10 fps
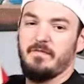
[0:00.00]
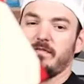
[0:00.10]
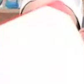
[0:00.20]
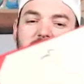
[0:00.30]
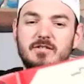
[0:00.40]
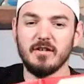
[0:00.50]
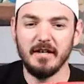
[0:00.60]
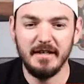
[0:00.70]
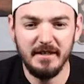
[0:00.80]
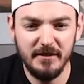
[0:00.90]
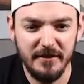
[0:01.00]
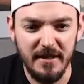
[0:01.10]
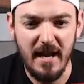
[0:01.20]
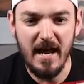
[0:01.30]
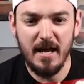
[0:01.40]
This right here is a
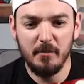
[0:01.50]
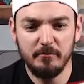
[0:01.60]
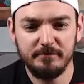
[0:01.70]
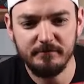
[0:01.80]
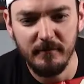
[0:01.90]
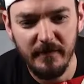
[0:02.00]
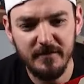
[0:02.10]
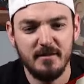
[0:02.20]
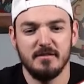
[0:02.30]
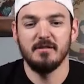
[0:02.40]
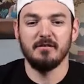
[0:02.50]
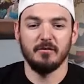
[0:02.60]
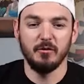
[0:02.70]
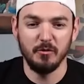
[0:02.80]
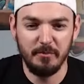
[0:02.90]
NAM. This is just a
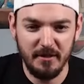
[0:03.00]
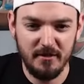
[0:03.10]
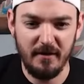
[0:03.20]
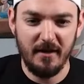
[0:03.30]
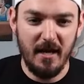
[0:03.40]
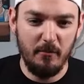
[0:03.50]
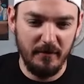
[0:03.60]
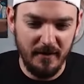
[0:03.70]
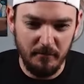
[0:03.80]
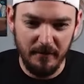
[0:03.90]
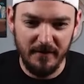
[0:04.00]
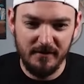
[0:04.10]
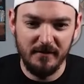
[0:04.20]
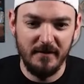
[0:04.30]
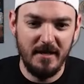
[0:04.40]
cool picture that came with it, but this
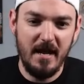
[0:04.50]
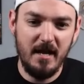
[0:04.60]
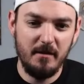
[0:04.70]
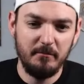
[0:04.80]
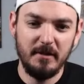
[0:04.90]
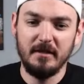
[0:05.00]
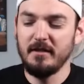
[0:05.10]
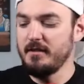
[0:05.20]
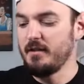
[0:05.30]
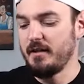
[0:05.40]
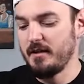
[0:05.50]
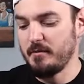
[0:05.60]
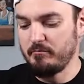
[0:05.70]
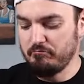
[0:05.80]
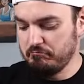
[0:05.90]
is the NAM.
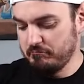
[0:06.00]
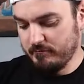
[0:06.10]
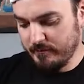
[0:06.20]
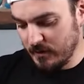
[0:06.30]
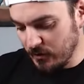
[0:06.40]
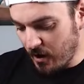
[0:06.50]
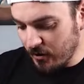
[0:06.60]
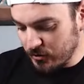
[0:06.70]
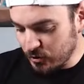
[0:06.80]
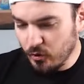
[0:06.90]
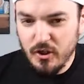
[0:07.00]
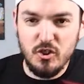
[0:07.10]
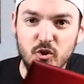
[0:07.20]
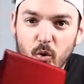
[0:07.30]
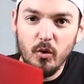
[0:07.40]
Um, long story
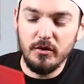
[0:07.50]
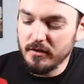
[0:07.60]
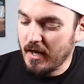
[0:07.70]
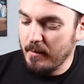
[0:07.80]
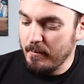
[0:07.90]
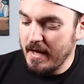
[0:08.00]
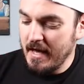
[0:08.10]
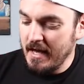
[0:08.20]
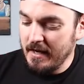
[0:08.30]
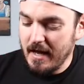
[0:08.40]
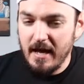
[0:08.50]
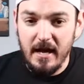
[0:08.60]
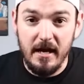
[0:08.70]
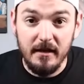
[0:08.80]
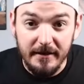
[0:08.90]
short, I made
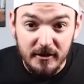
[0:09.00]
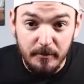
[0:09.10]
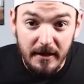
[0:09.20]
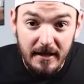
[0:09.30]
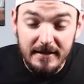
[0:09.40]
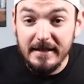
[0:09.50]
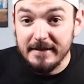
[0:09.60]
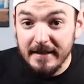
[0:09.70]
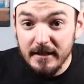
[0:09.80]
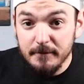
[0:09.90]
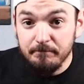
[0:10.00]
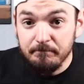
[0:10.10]
a expedient antenna